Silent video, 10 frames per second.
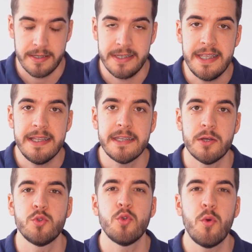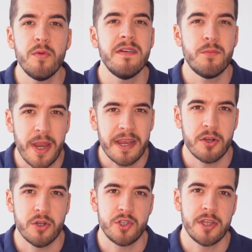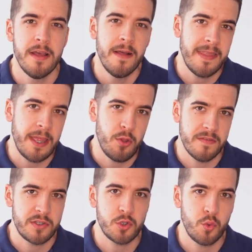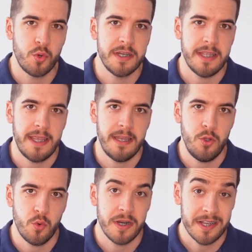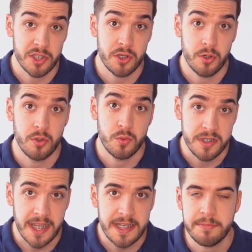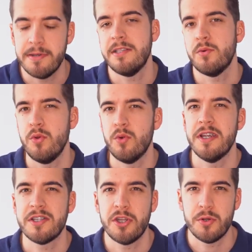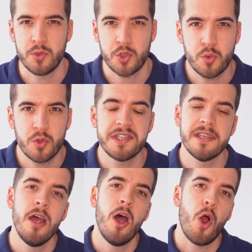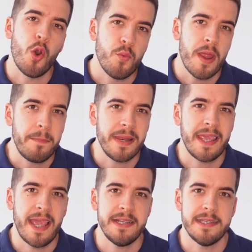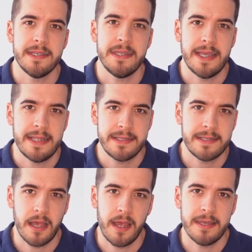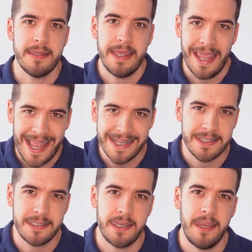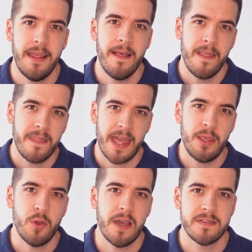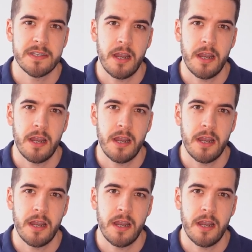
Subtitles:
details, all the records that you have stored in your external database or your external source are replicated inside the entity that you have set